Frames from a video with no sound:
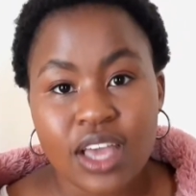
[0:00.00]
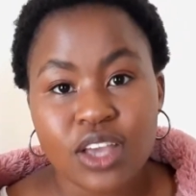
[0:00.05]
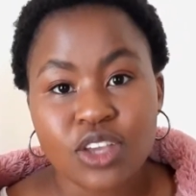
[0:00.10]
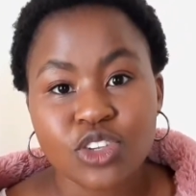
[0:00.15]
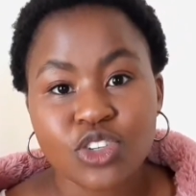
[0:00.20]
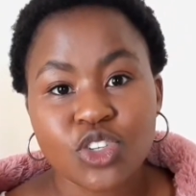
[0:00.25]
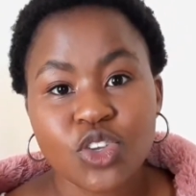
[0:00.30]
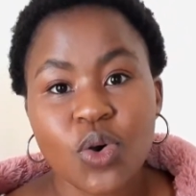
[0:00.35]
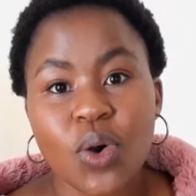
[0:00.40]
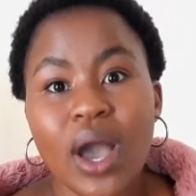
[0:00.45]

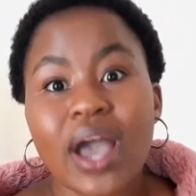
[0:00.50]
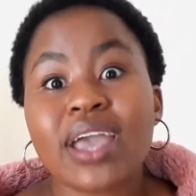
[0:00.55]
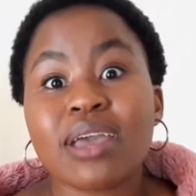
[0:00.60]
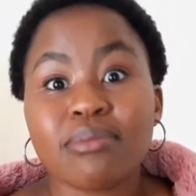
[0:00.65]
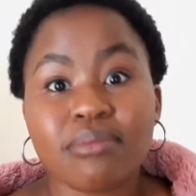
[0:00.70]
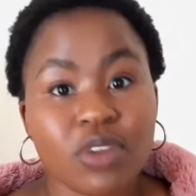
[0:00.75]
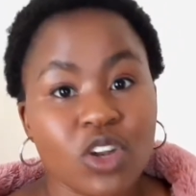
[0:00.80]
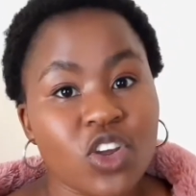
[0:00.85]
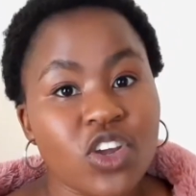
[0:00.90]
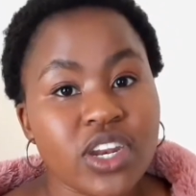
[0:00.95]
So I
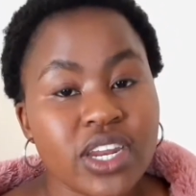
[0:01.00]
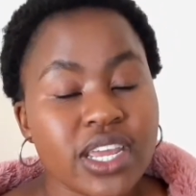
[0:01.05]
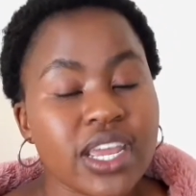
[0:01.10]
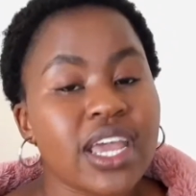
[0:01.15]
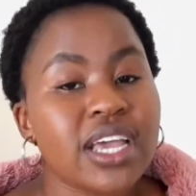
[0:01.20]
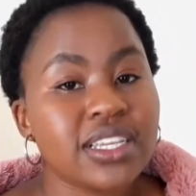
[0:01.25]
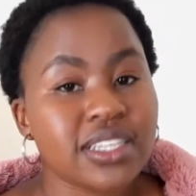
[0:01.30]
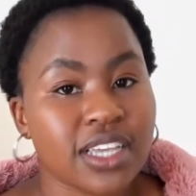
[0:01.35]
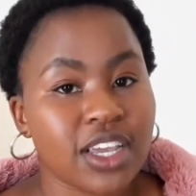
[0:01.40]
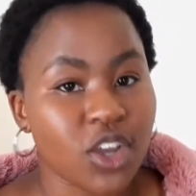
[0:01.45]
am learning
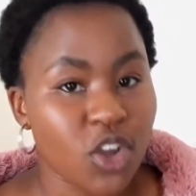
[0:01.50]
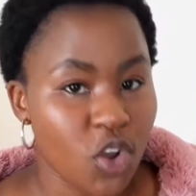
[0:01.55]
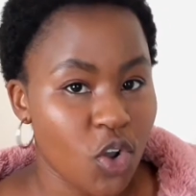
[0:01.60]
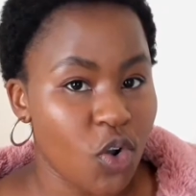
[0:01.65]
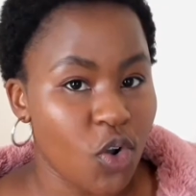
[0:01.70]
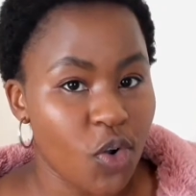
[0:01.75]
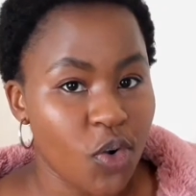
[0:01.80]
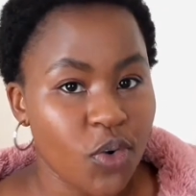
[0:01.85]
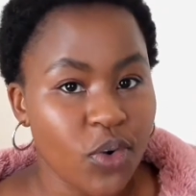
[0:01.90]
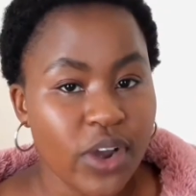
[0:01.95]
as I
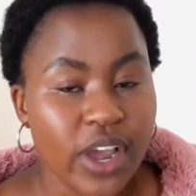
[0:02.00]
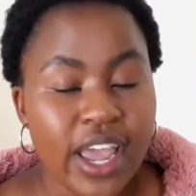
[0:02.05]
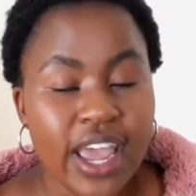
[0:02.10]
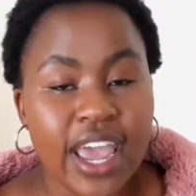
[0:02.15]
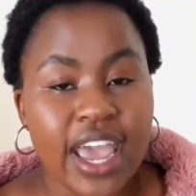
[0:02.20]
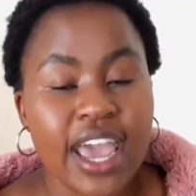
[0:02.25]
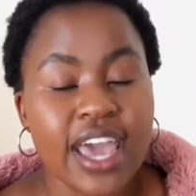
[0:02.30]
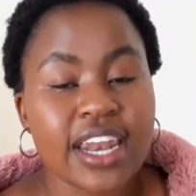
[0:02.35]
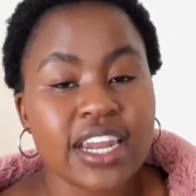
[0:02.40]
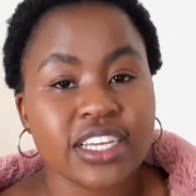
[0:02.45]
go,
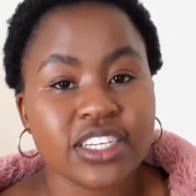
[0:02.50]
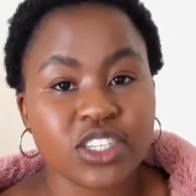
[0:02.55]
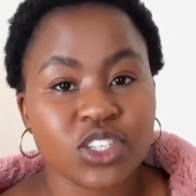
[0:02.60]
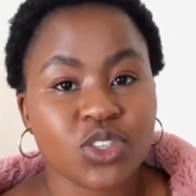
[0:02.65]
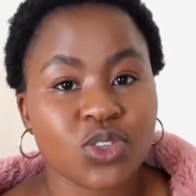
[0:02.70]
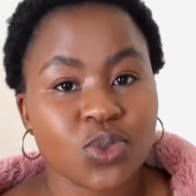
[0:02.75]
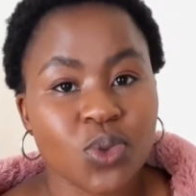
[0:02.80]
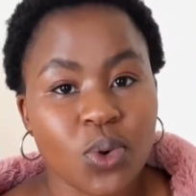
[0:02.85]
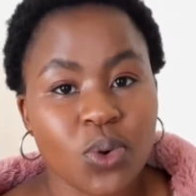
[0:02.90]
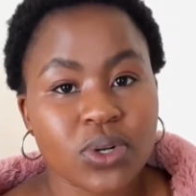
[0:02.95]
and I
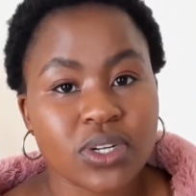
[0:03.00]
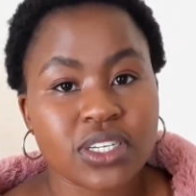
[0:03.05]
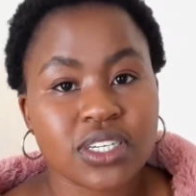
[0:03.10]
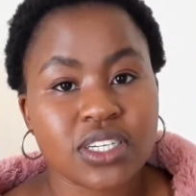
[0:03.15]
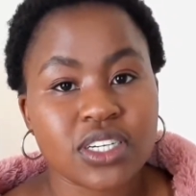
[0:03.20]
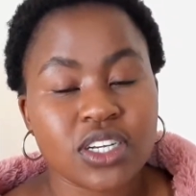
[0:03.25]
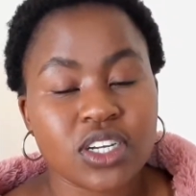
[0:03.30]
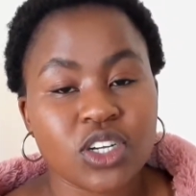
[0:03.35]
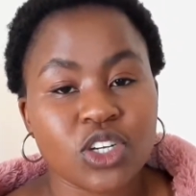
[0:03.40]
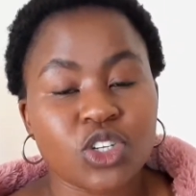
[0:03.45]
just thought
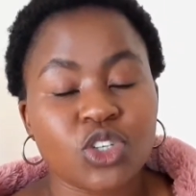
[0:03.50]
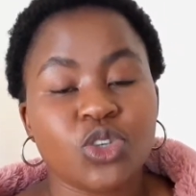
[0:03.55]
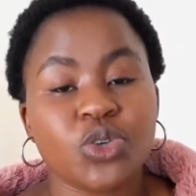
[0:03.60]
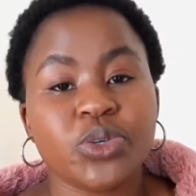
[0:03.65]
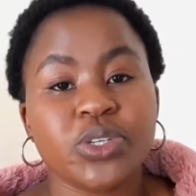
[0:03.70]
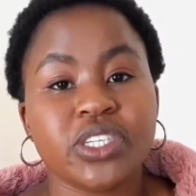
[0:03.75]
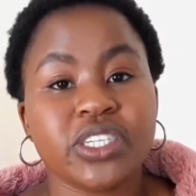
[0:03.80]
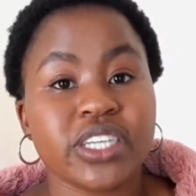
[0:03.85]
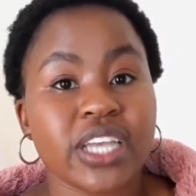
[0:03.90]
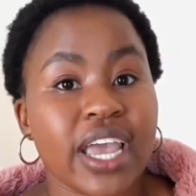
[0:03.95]
to
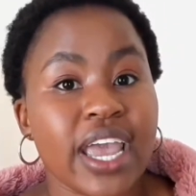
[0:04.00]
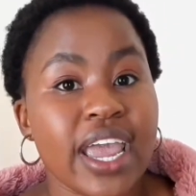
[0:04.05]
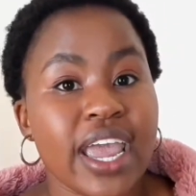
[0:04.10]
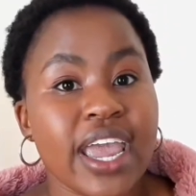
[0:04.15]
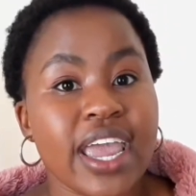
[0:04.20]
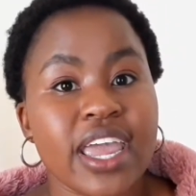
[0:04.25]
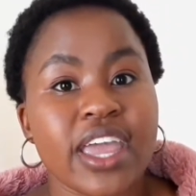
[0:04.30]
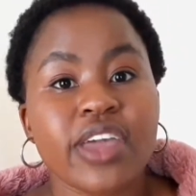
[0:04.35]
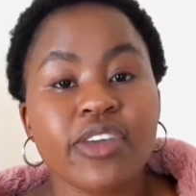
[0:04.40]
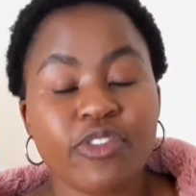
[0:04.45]

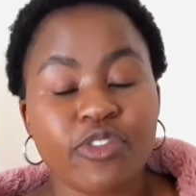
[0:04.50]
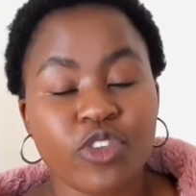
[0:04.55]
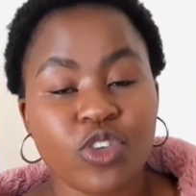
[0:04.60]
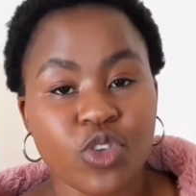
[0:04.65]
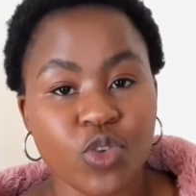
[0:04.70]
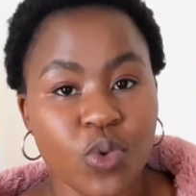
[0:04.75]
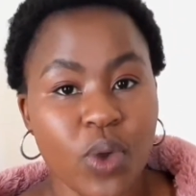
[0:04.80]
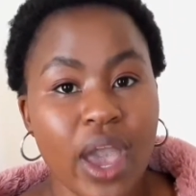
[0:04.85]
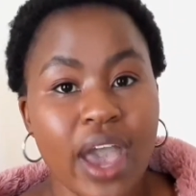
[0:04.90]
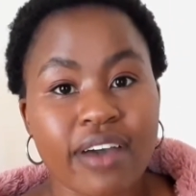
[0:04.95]
share, if
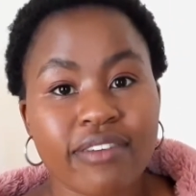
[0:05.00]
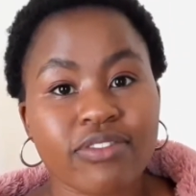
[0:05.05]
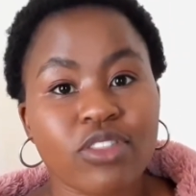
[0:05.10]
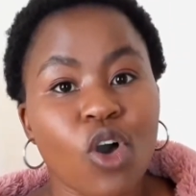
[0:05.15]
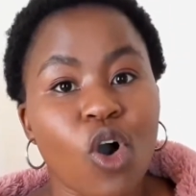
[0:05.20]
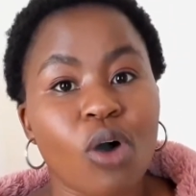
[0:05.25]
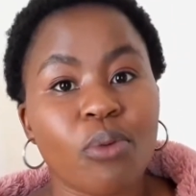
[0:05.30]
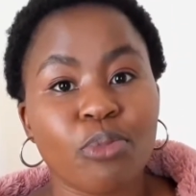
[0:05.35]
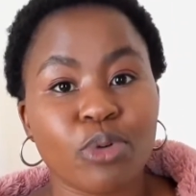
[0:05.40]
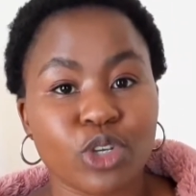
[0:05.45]
you have the
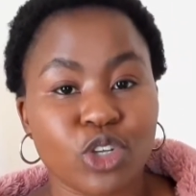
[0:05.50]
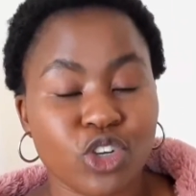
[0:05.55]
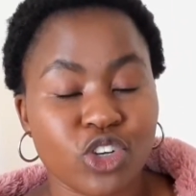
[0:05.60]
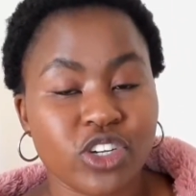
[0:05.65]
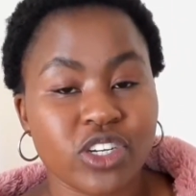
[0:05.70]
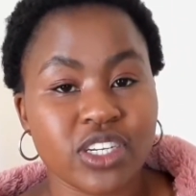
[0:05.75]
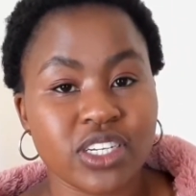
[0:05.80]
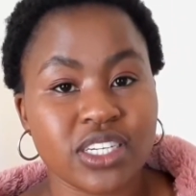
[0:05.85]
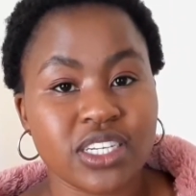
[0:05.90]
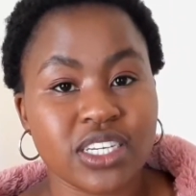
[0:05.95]

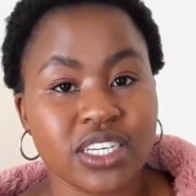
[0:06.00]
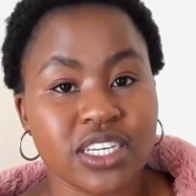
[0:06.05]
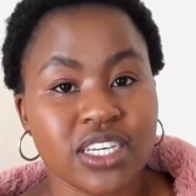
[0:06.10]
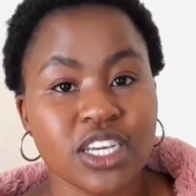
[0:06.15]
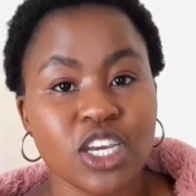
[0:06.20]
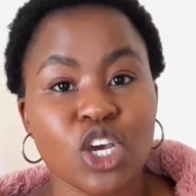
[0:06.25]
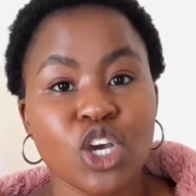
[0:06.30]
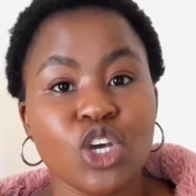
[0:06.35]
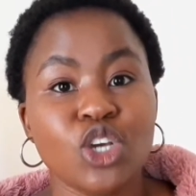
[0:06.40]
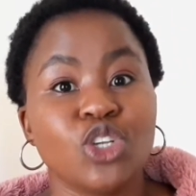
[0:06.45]
opportunity
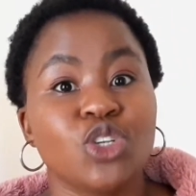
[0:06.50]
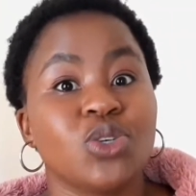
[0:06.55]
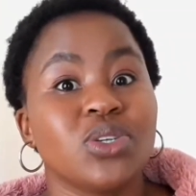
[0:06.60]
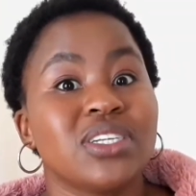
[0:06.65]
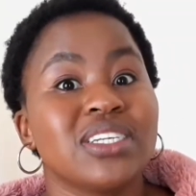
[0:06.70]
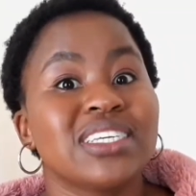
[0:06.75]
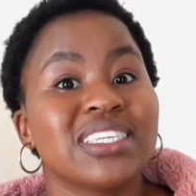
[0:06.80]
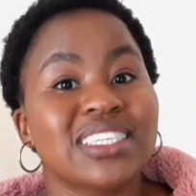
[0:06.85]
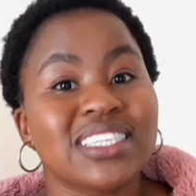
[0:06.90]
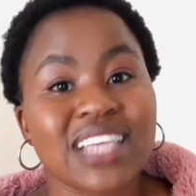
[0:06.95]
to
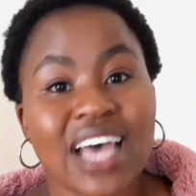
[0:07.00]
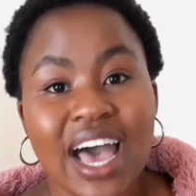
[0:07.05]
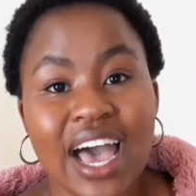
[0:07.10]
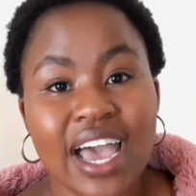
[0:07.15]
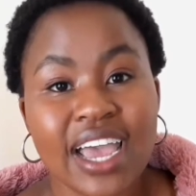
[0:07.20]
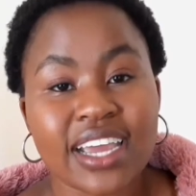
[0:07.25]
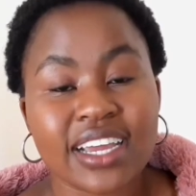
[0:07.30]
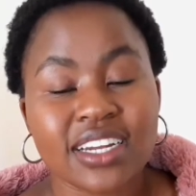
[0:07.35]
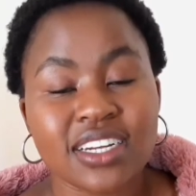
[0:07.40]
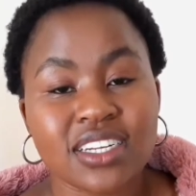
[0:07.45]

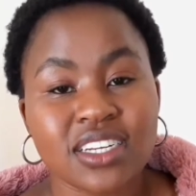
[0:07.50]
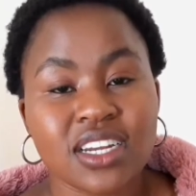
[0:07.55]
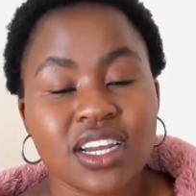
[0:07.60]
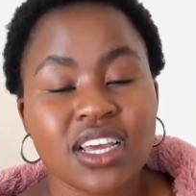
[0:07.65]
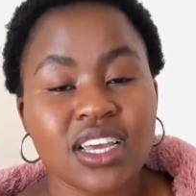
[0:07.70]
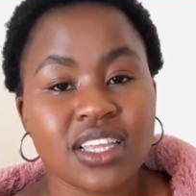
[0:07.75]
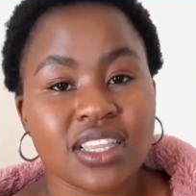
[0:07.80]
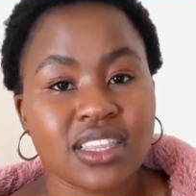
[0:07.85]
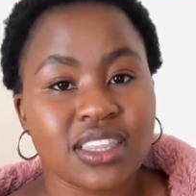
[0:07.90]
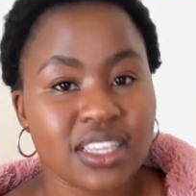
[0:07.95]
decide
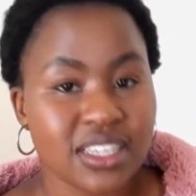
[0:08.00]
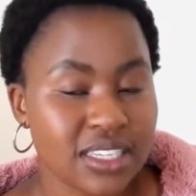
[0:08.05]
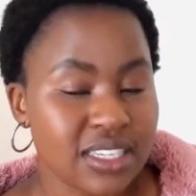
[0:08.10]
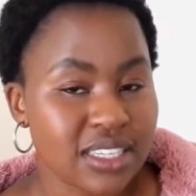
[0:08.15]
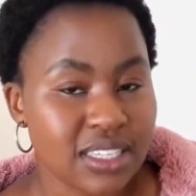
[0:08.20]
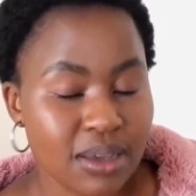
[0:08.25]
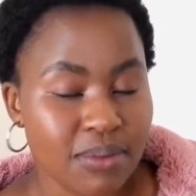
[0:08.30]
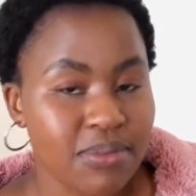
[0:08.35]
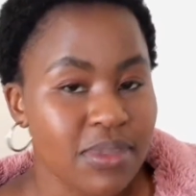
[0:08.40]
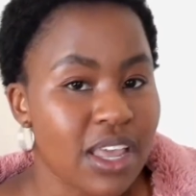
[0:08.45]
this is
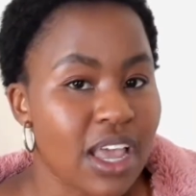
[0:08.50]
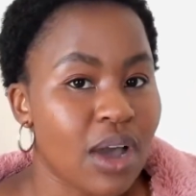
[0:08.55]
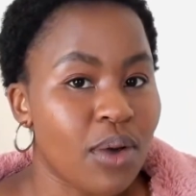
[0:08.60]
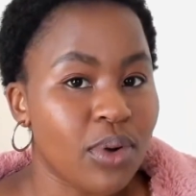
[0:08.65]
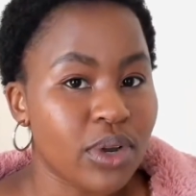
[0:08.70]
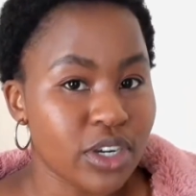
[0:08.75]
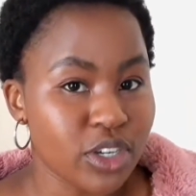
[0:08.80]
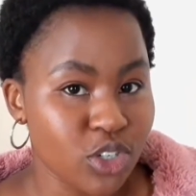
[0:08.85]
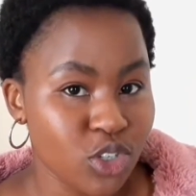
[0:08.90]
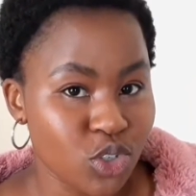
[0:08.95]
something I
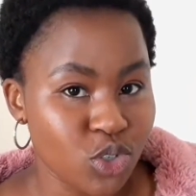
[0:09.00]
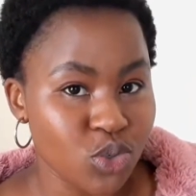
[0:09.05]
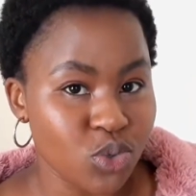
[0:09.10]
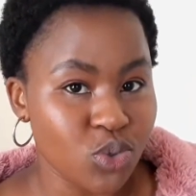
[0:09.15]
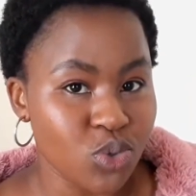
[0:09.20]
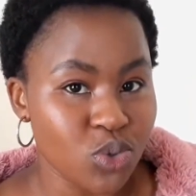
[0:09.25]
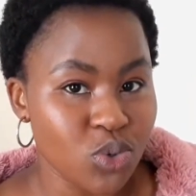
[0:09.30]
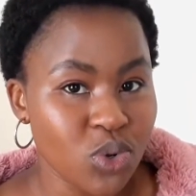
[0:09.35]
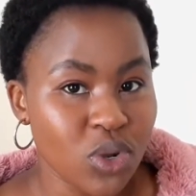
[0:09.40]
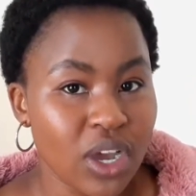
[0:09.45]
want to
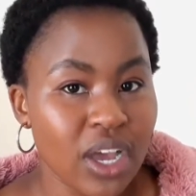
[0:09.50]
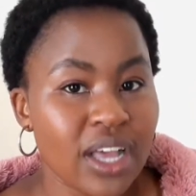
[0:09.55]
do,